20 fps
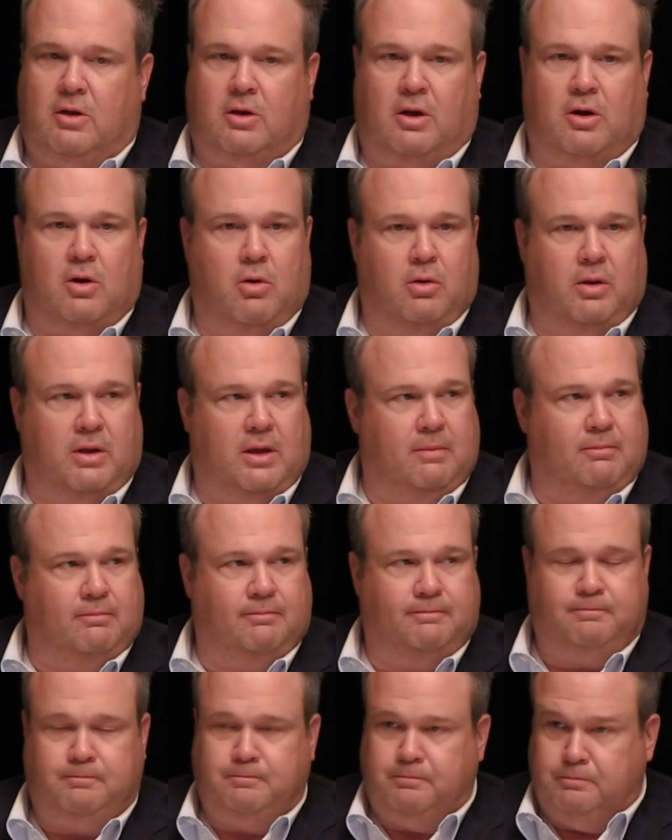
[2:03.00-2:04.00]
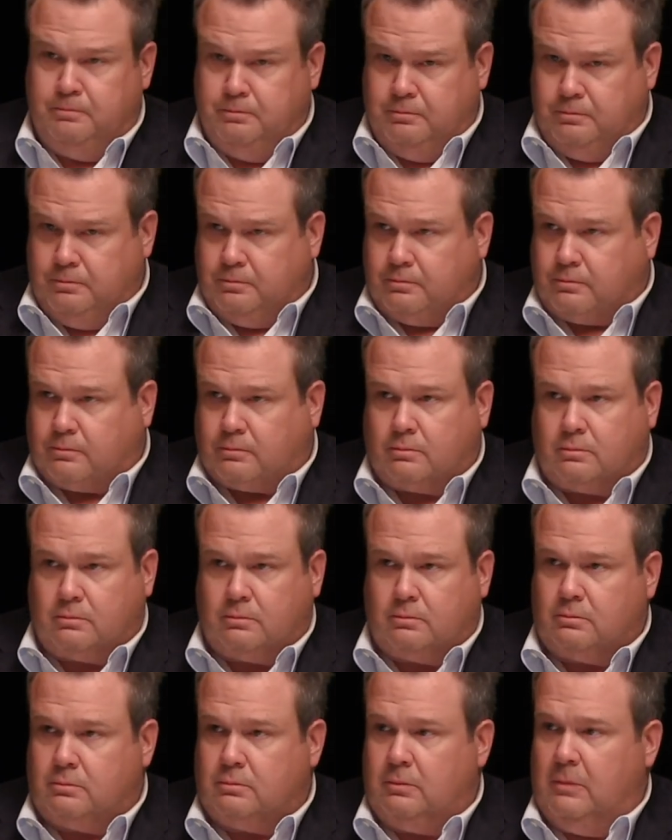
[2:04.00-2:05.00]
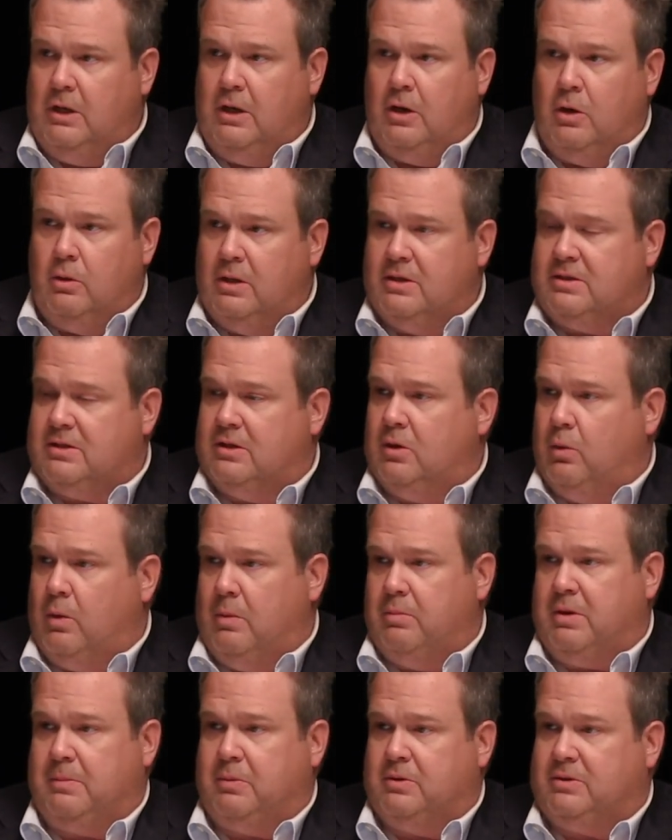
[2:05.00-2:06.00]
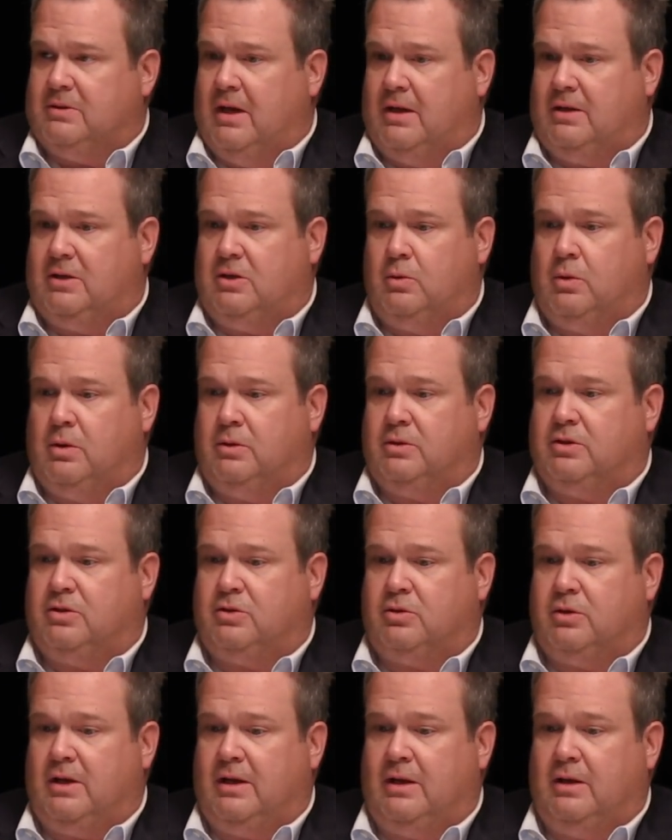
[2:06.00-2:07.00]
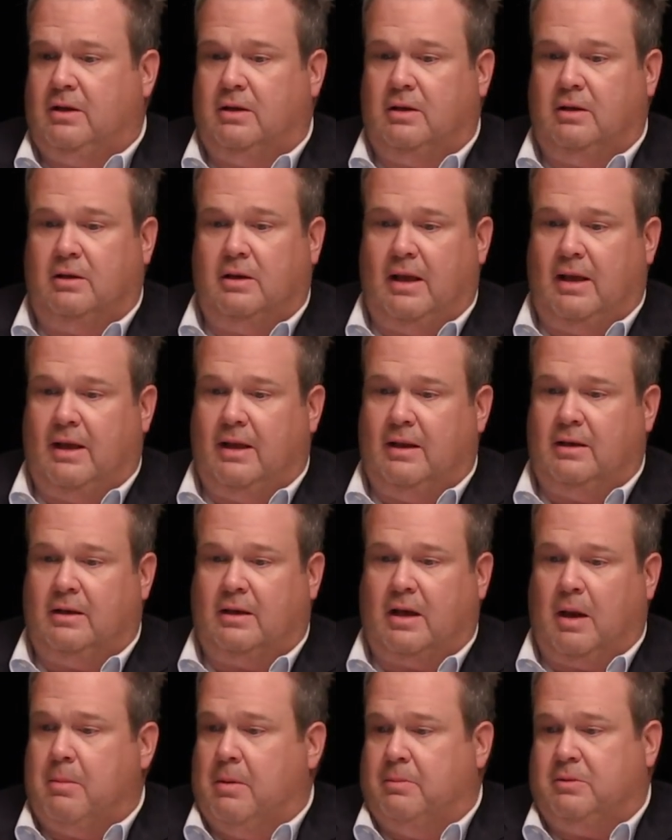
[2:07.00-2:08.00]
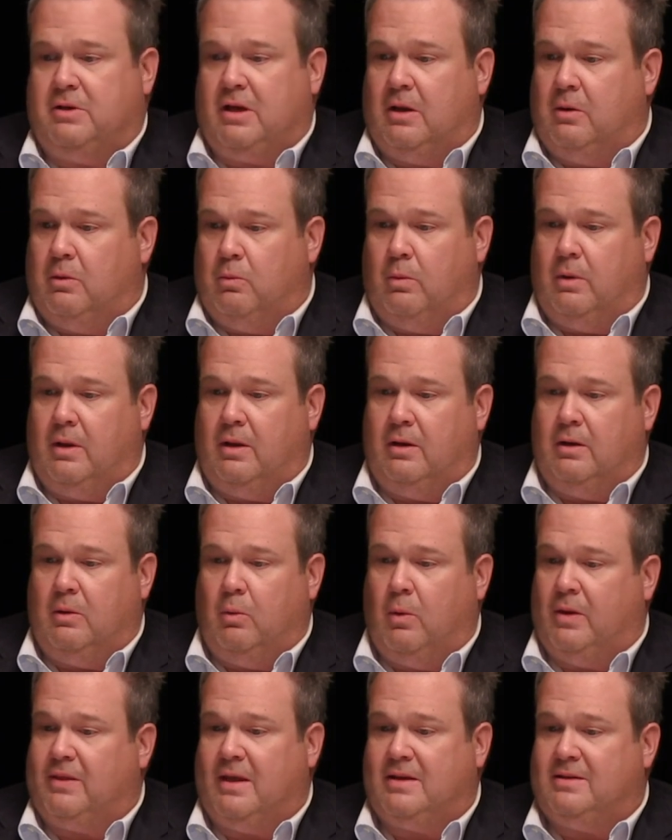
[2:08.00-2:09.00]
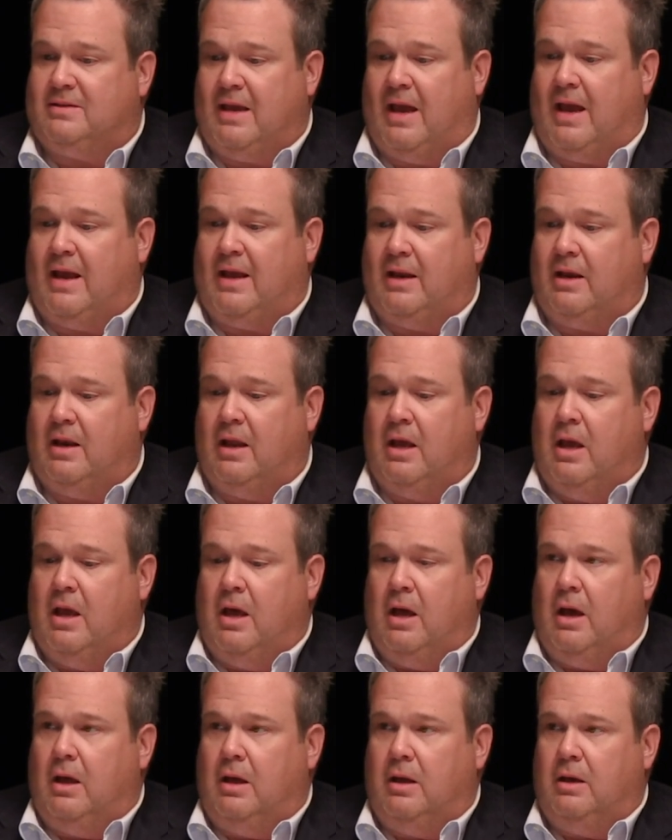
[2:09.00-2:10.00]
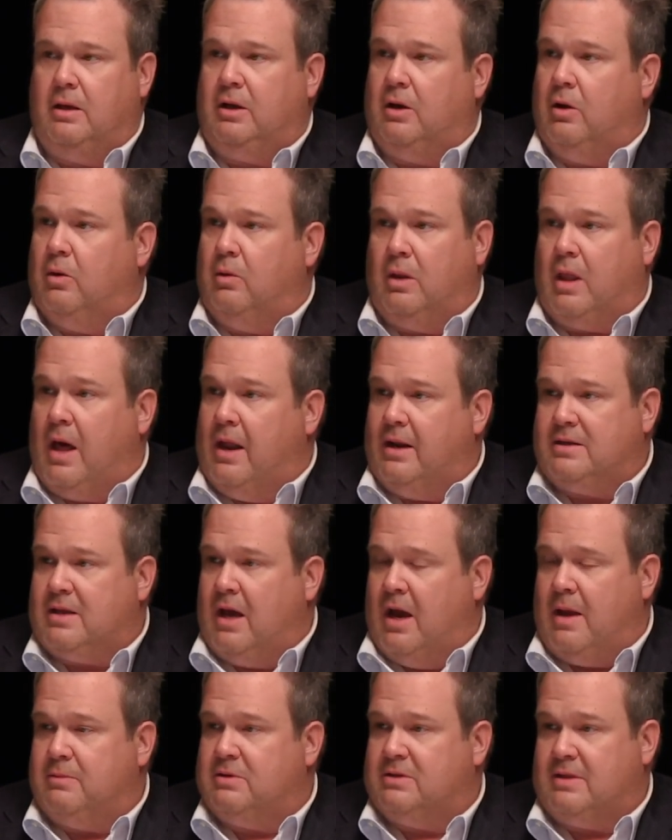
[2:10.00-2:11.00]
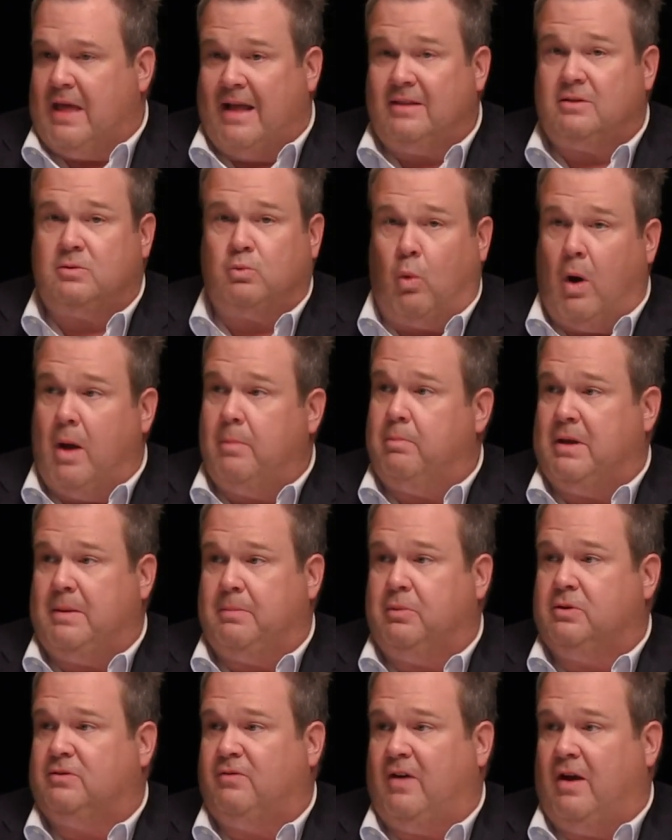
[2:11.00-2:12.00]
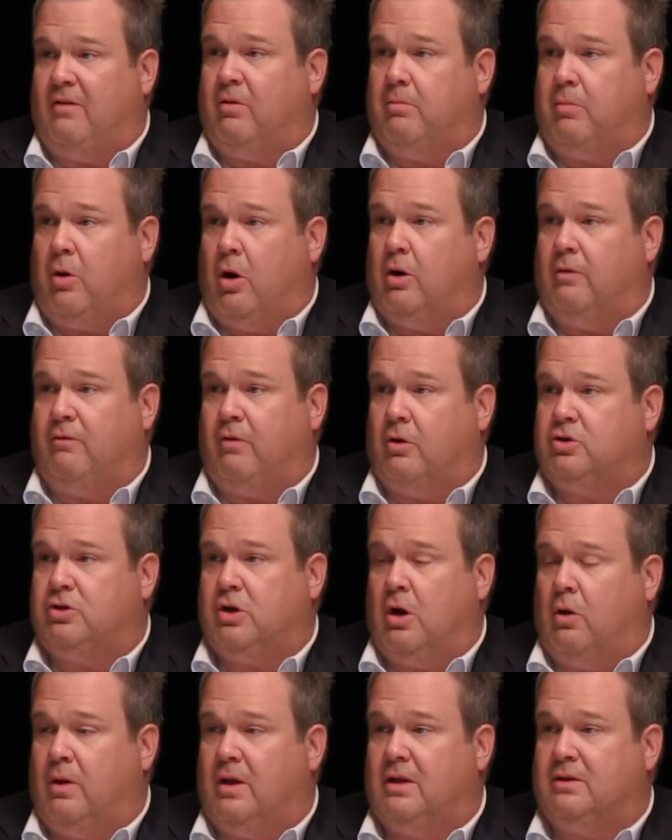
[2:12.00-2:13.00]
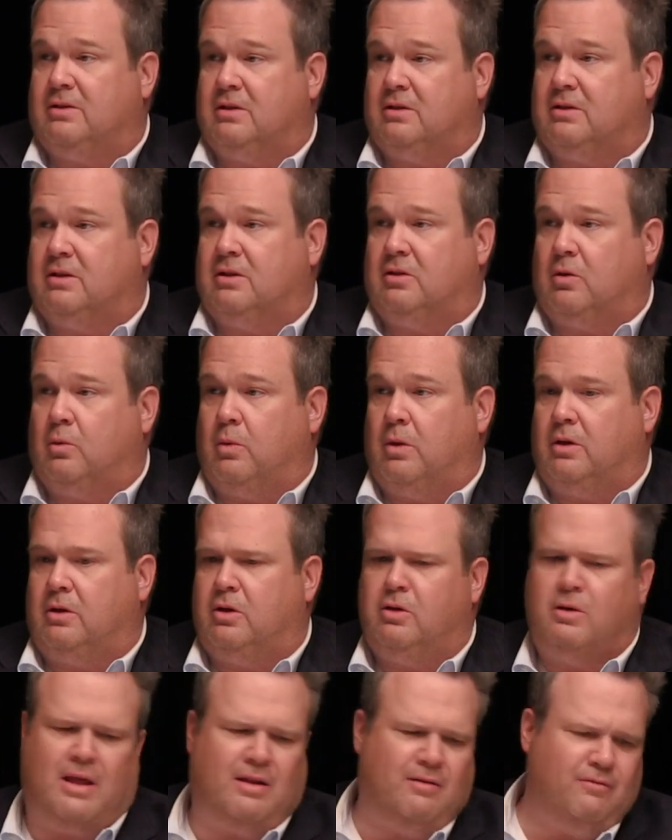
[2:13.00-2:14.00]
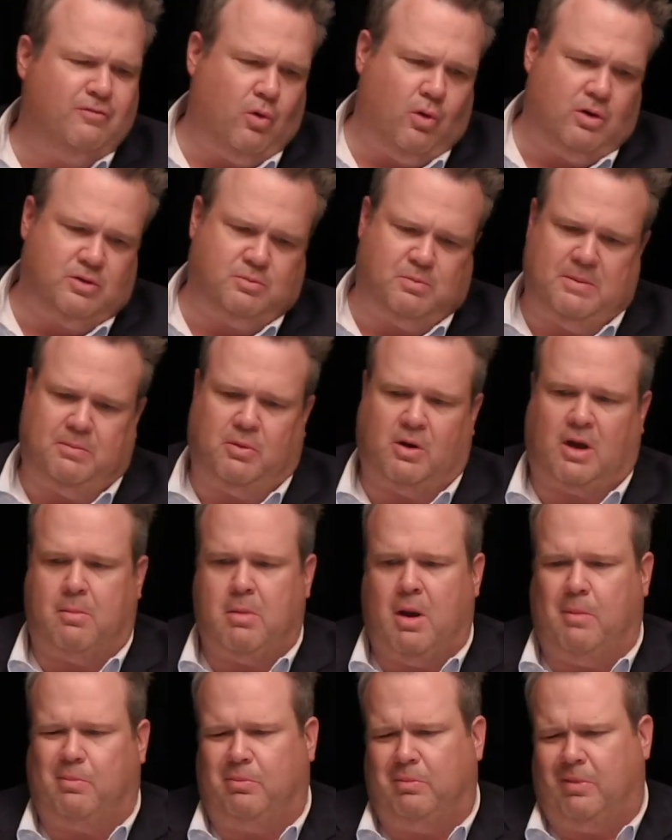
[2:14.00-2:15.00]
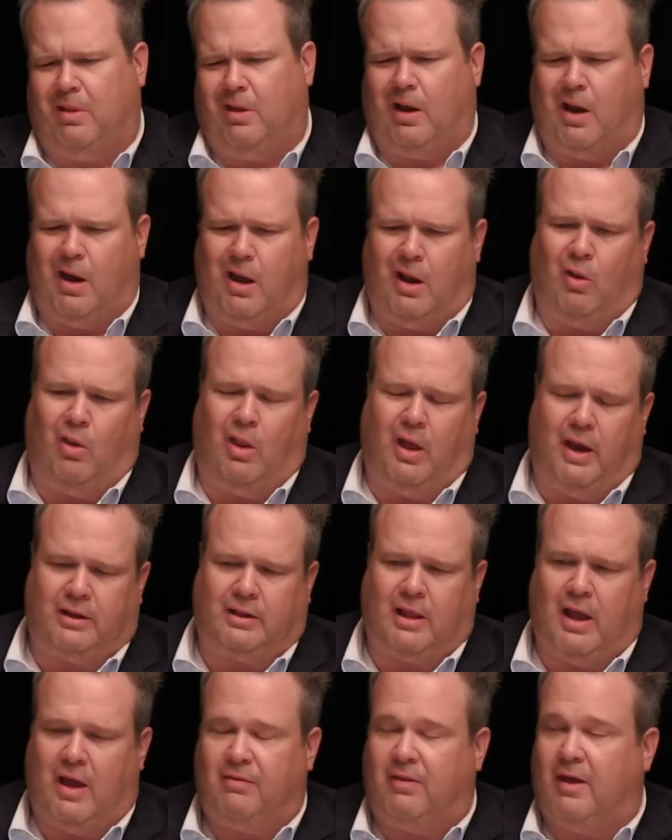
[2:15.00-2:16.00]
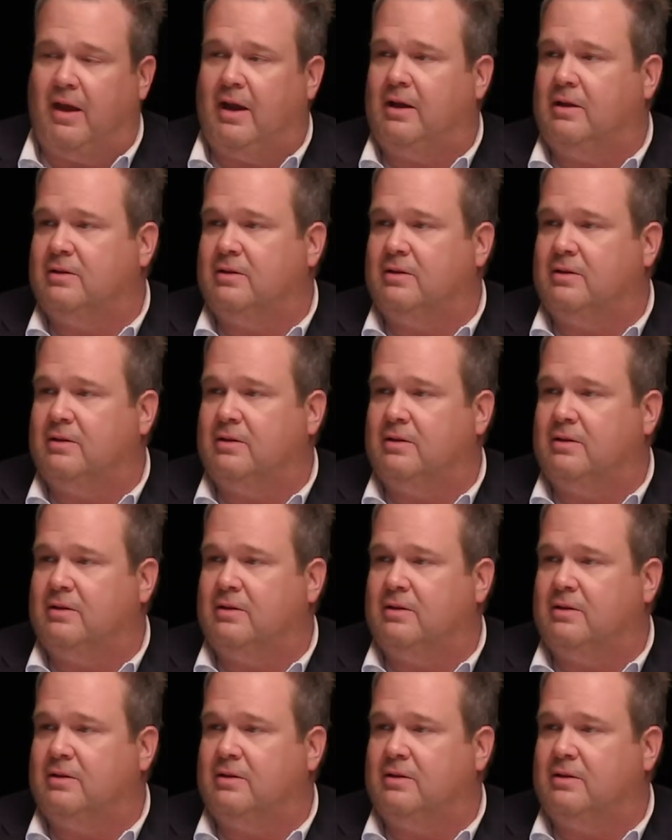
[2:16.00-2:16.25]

You can only you know listen to what people say to you on the street and and come up to you and what they say and you know, a lot of times that's what people's favorite part of our show is, is that they're willing to do that. And of course, people come up and be like, I don't like that thing.